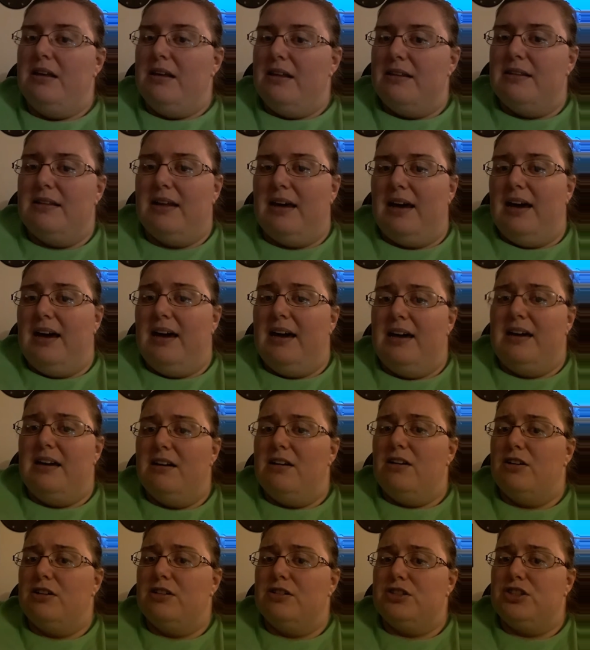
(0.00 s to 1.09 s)
that
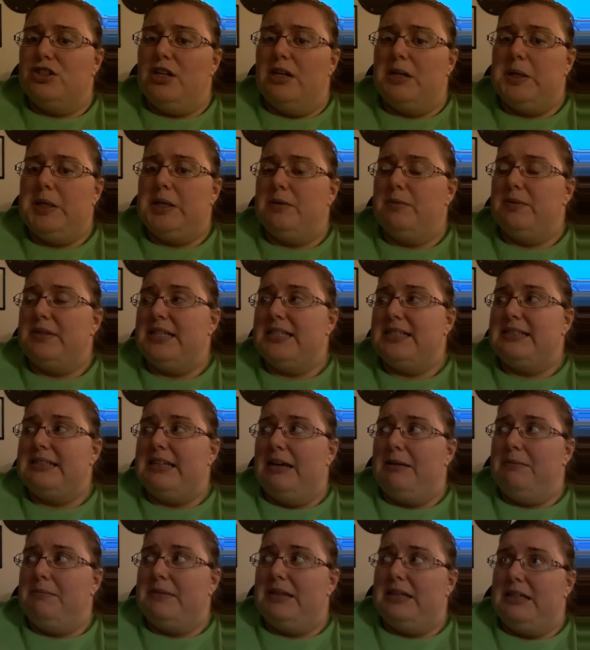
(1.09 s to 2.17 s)
are struggling with the
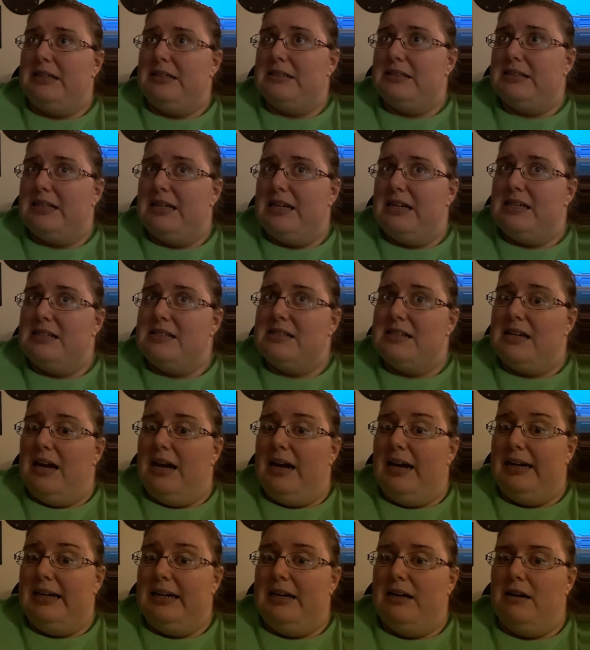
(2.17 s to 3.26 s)
same things as
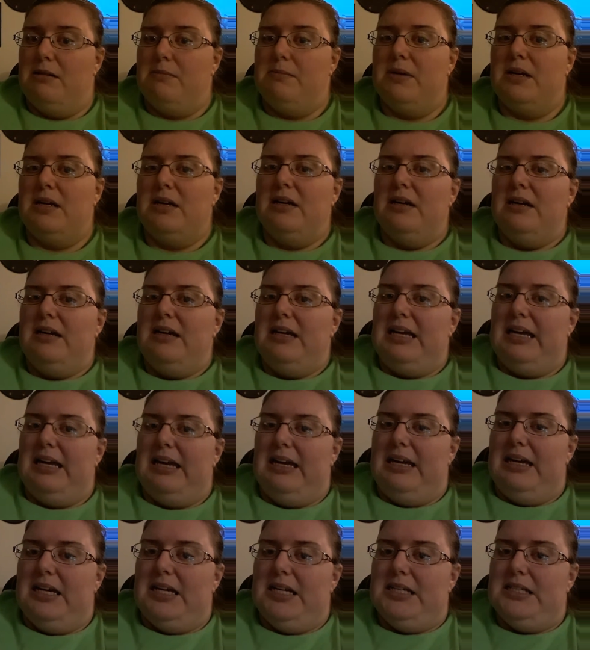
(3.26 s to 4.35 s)
I am.
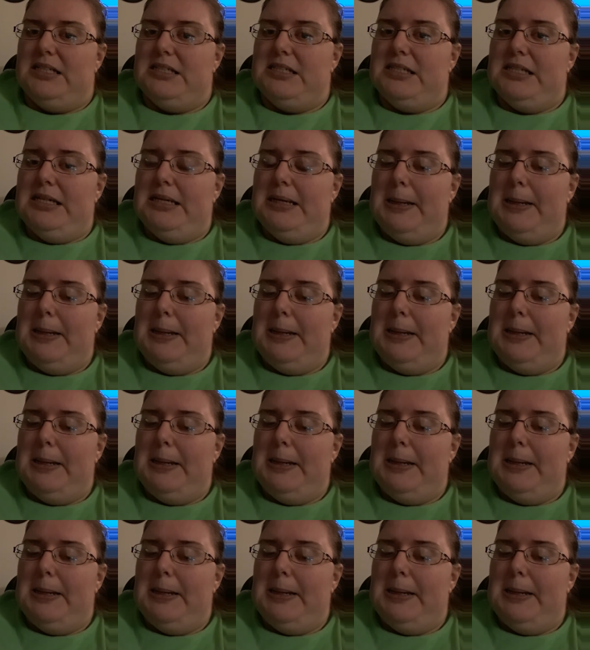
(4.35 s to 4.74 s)
And